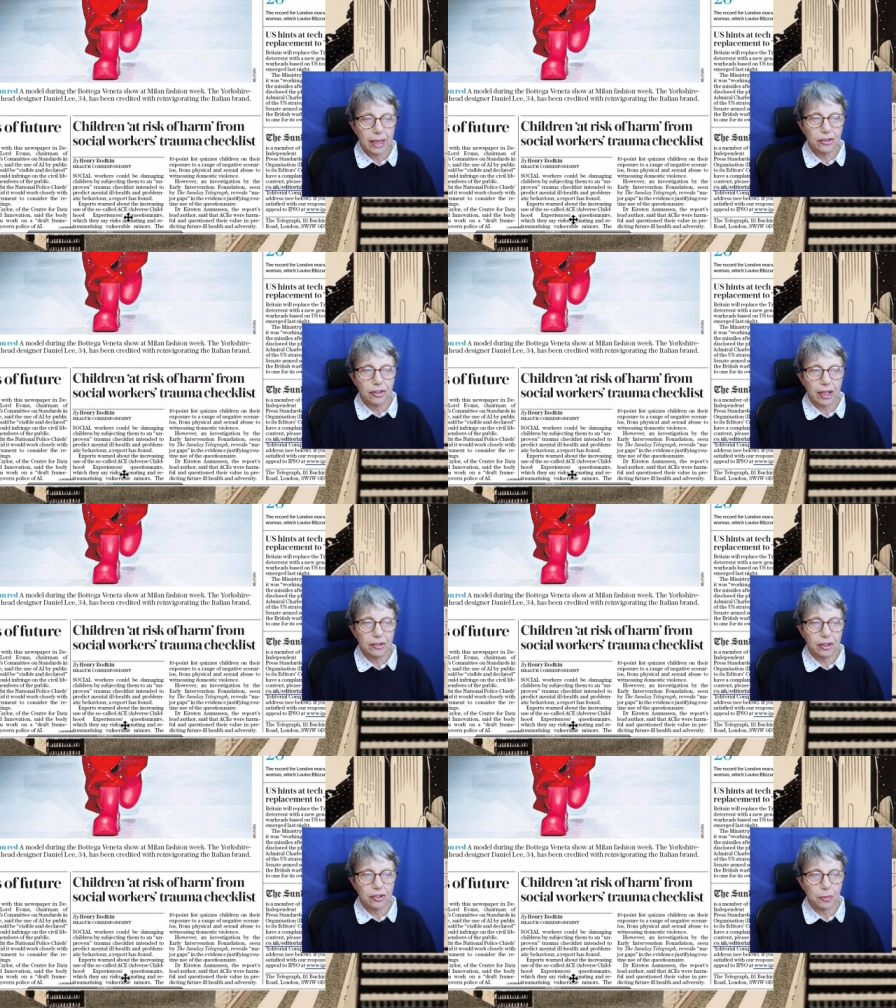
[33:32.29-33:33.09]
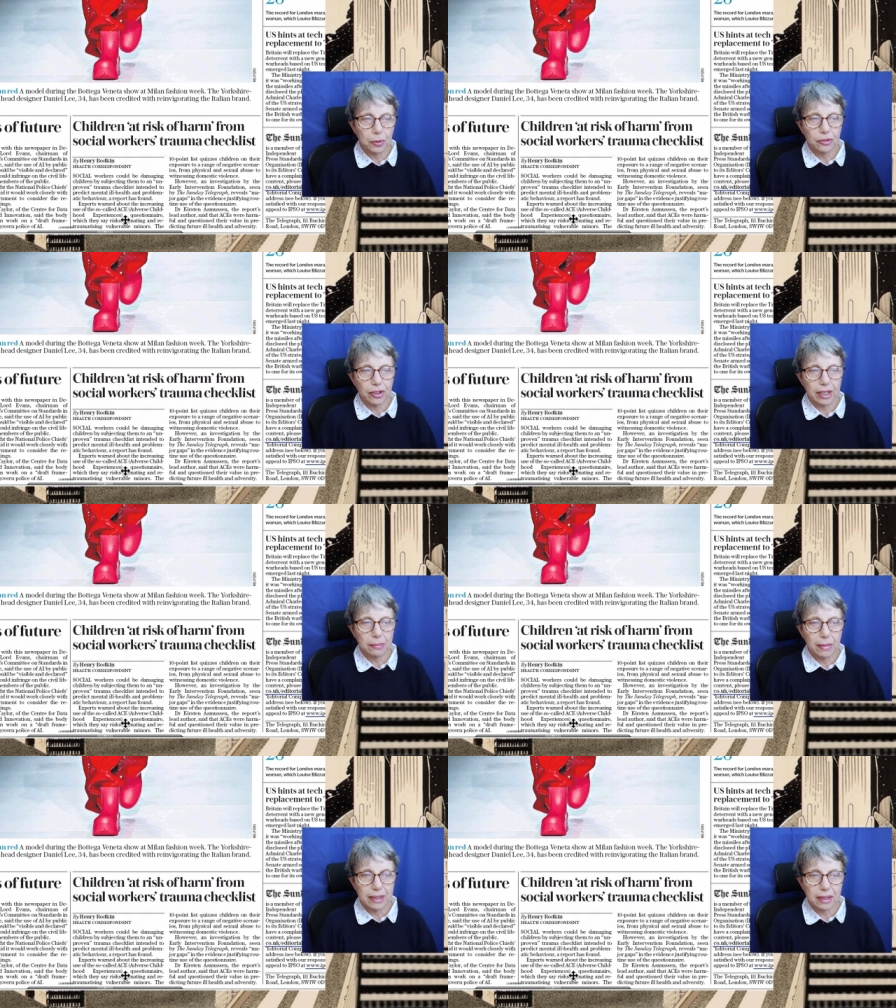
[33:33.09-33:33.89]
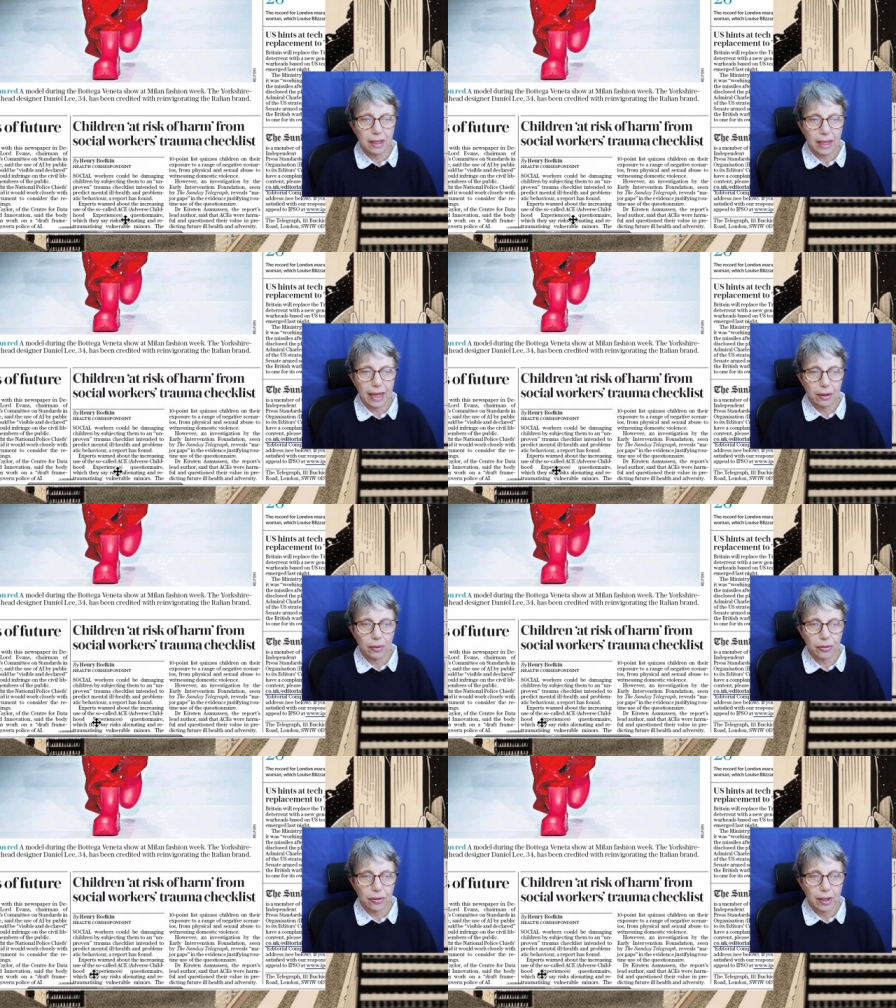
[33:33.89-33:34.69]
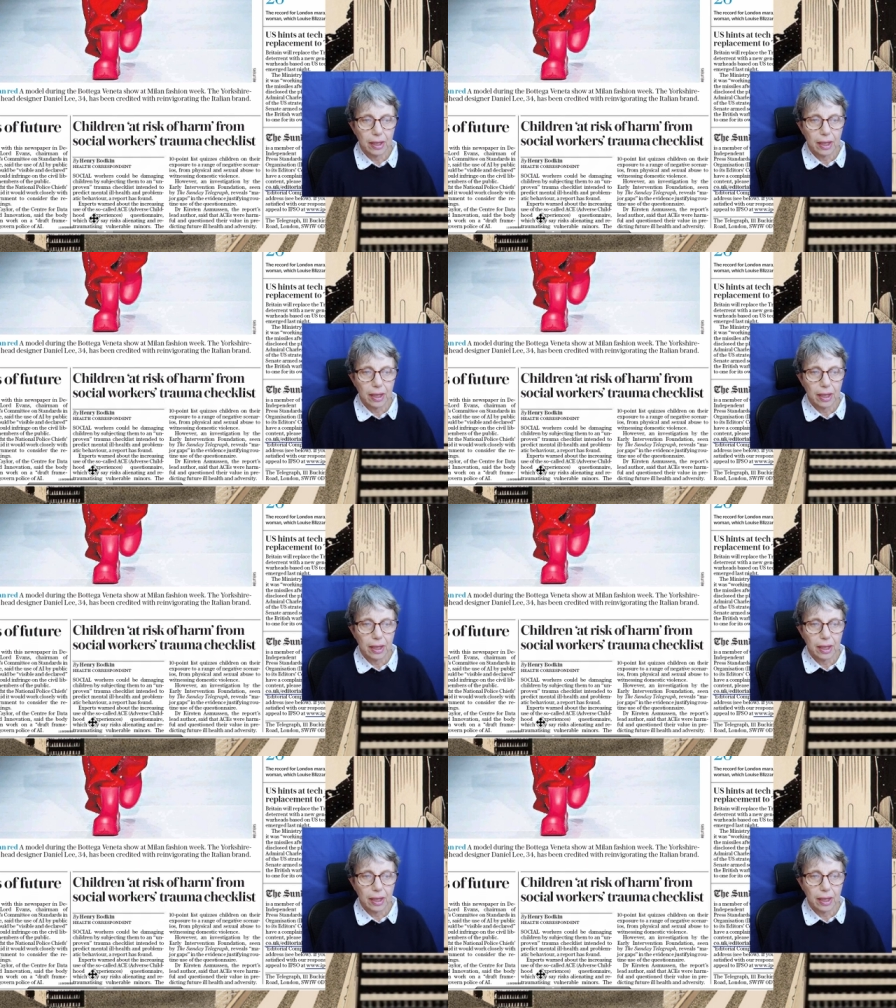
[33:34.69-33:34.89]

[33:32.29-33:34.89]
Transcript: intended to predict mental health,